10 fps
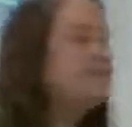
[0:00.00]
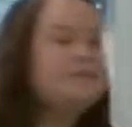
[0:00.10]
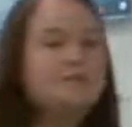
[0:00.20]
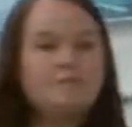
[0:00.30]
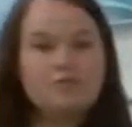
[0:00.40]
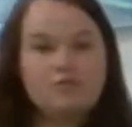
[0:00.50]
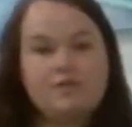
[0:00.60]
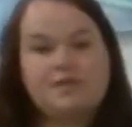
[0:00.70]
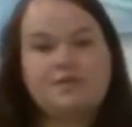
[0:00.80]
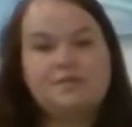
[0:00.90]
these commercial
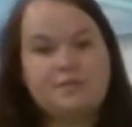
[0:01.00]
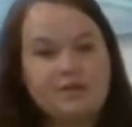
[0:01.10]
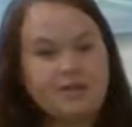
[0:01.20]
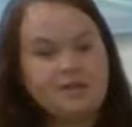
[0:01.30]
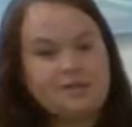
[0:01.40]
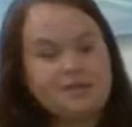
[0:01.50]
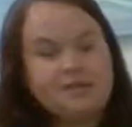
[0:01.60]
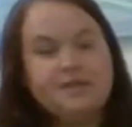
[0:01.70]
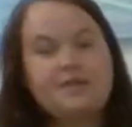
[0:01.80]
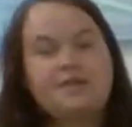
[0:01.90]
grade stringers
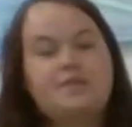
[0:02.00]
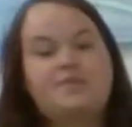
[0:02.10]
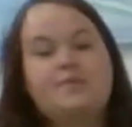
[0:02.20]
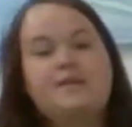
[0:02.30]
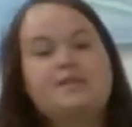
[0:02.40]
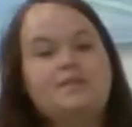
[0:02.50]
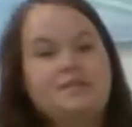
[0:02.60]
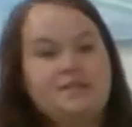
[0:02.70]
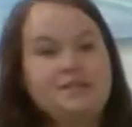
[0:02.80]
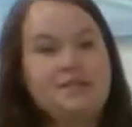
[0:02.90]
in 3 different
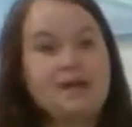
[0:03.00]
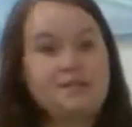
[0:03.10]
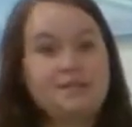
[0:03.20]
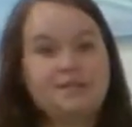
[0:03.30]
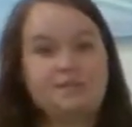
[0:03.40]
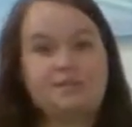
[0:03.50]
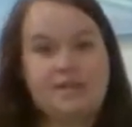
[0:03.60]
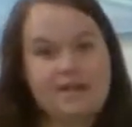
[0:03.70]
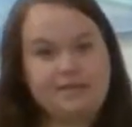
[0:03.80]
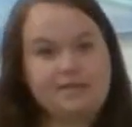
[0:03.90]
sizes or
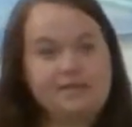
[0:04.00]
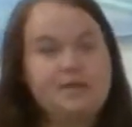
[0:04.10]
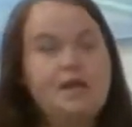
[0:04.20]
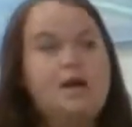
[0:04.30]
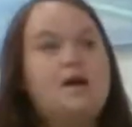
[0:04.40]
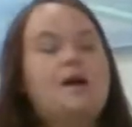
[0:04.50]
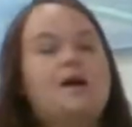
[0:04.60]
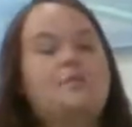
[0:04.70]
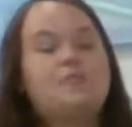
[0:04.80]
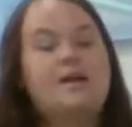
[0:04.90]
lengths.
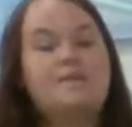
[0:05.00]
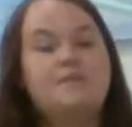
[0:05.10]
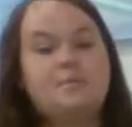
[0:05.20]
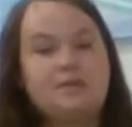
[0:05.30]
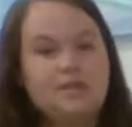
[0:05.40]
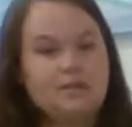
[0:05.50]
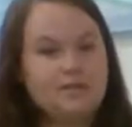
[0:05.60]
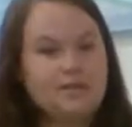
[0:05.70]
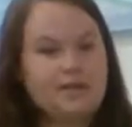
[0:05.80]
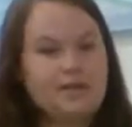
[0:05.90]
We have them in
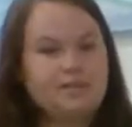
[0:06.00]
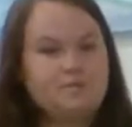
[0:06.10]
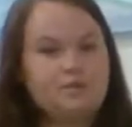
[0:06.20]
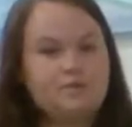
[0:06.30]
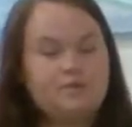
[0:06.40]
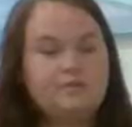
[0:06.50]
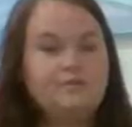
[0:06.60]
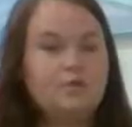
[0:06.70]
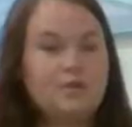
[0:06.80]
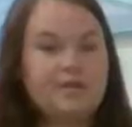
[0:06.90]
interconnectable
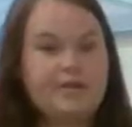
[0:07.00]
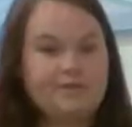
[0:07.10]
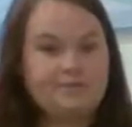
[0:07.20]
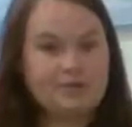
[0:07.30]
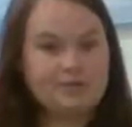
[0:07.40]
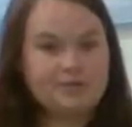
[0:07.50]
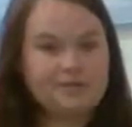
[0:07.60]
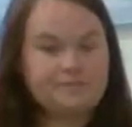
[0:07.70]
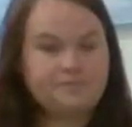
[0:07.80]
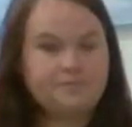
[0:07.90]
48 footers,
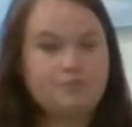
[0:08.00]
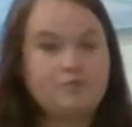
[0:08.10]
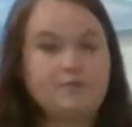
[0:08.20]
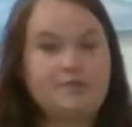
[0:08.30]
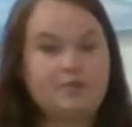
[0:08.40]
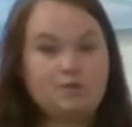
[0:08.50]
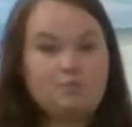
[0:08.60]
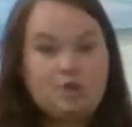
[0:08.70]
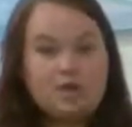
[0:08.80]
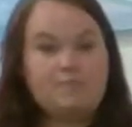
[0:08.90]
which means that you can
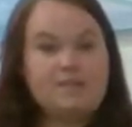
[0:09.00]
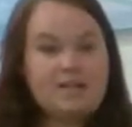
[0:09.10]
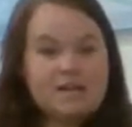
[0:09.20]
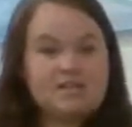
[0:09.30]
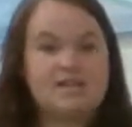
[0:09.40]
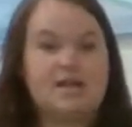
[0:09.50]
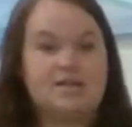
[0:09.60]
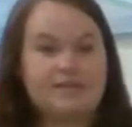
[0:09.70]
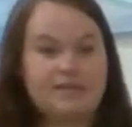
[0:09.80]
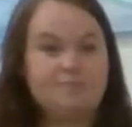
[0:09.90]
plug them in end to end
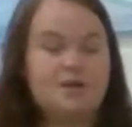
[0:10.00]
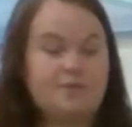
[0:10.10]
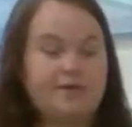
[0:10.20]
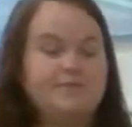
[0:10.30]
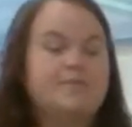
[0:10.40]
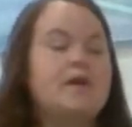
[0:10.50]
and keep going.